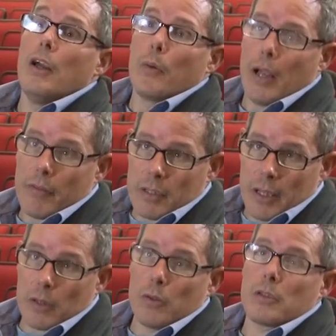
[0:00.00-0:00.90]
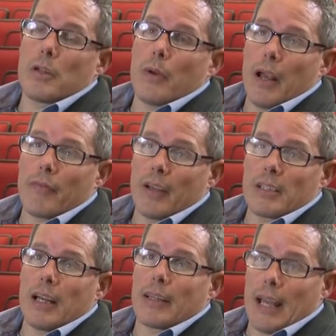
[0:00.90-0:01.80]
We have clinicals and we have
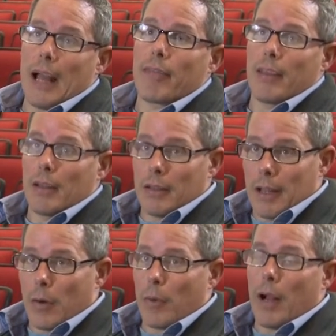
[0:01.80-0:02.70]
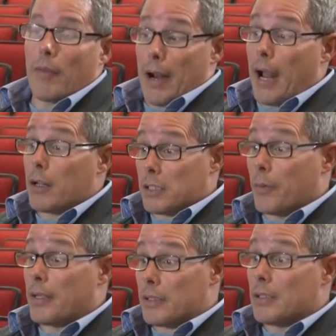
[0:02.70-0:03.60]
things like that that that round that out. So
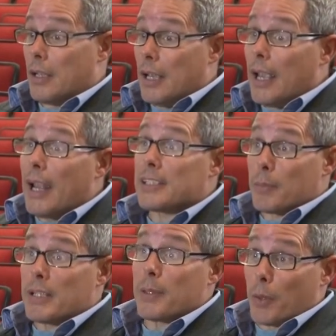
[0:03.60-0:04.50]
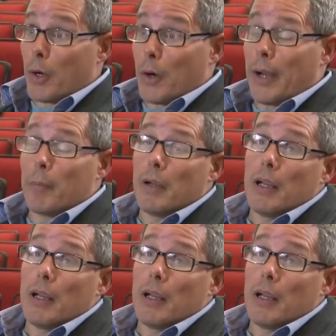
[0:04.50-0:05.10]
it's it's a busy program,